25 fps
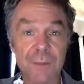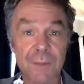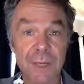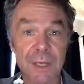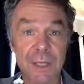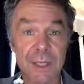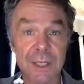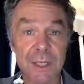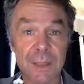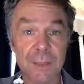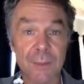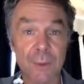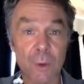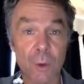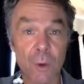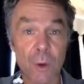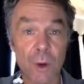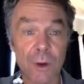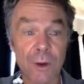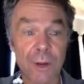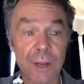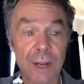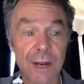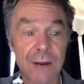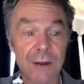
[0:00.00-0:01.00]
my double
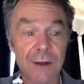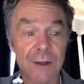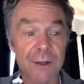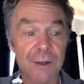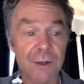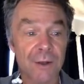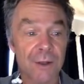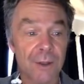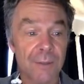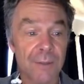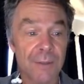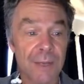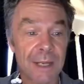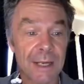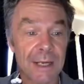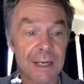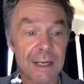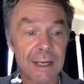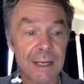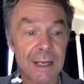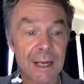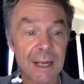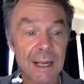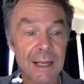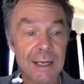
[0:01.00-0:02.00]
quote character at the
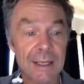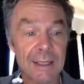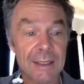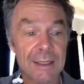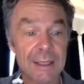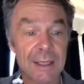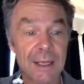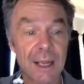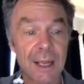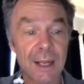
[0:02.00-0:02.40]
beginning and end,